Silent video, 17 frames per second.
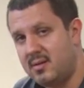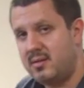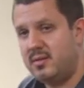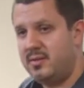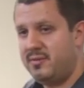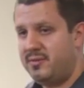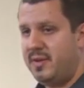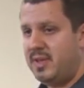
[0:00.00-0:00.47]

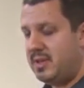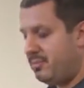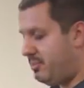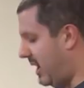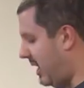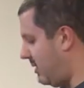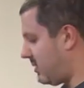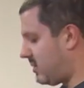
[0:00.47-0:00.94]
You feed the
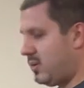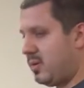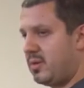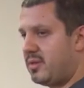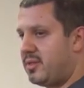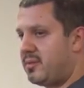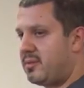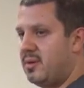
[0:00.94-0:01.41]
power
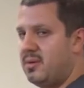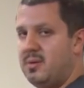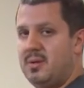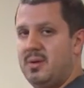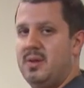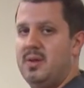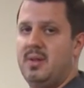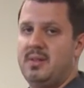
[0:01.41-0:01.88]
cord
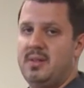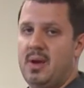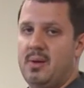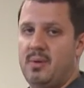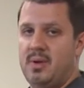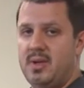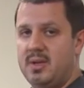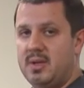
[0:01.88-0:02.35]
through.
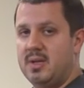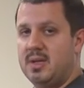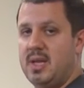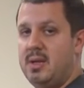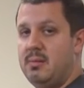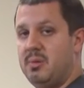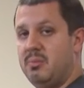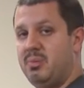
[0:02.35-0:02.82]
That way you can
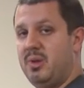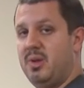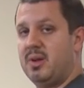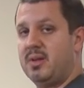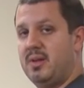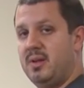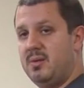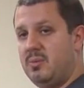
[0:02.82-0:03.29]
keep it
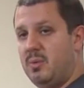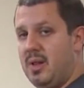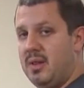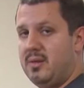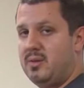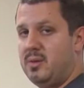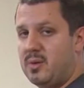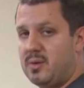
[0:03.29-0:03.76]
plugged in
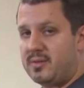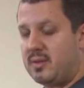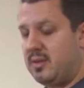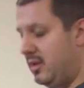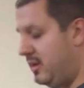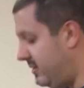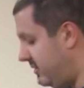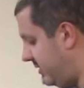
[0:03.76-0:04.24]
while the door's
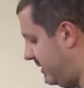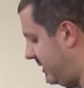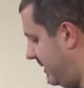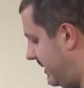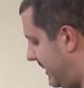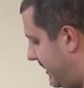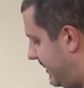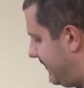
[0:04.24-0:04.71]
closed.
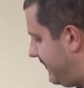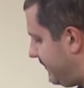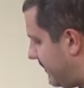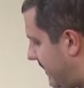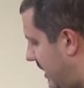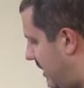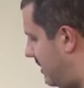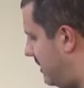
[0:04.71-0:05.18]

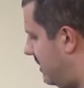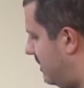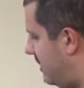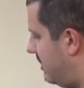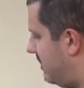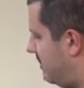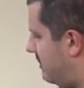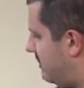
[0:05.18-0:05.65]

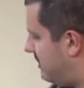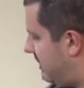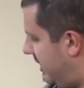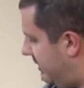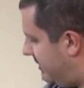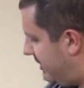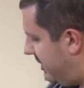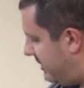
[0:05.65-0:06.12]

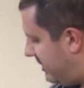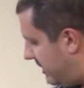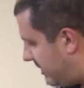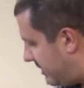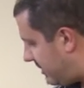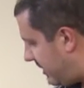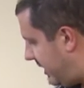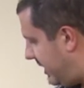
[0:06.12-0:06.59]
These two
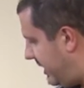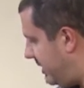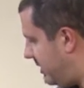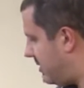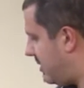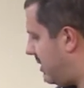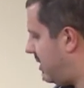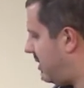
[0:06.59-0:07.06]
things right
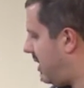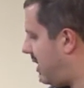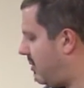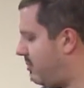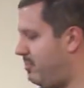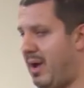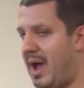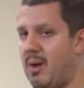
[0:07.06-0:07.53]
here are
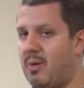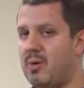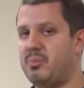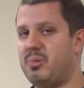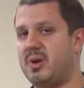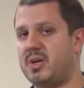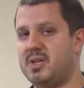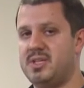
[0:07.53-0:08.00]
our power
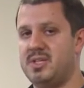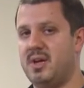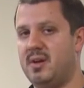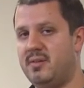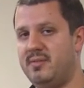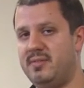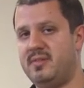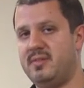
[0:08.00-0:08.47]
brick
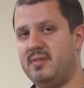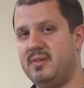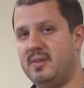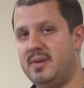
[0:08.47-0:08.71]
shelves.